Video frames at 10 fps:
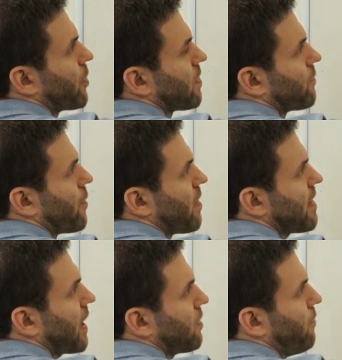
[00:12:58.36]
person from the
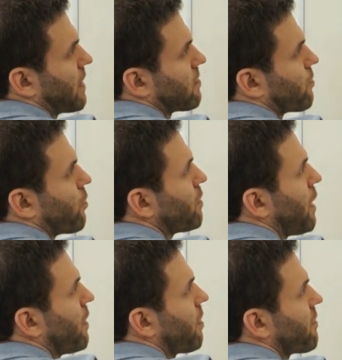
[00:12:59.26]
second bus to room
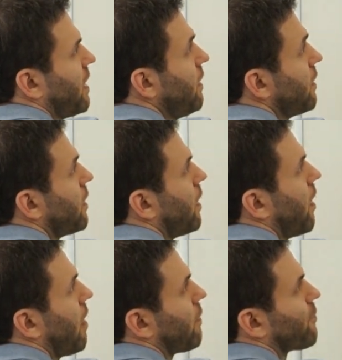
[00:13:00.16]
number 3.
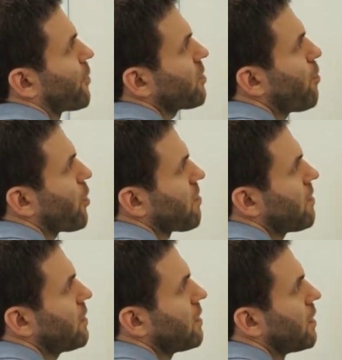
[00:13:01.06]
And the first
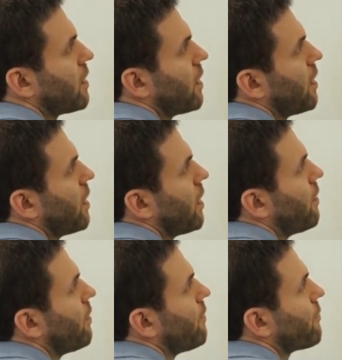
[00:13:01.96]
person
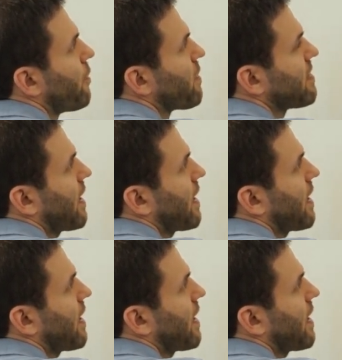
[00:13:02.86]
from the